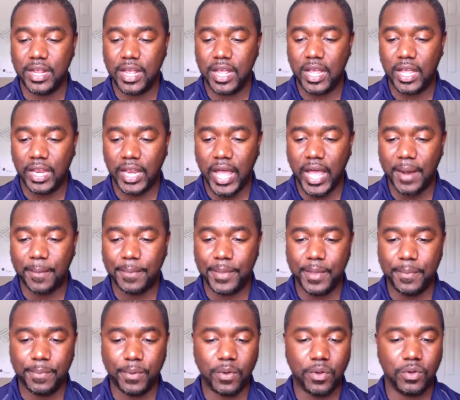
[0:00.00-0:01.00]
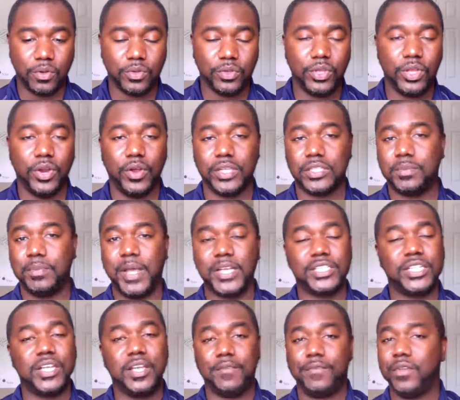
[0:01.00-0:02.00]
a lot of people,
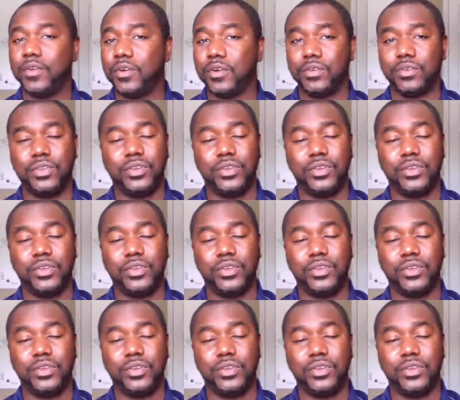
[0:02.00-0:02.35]
especially if you're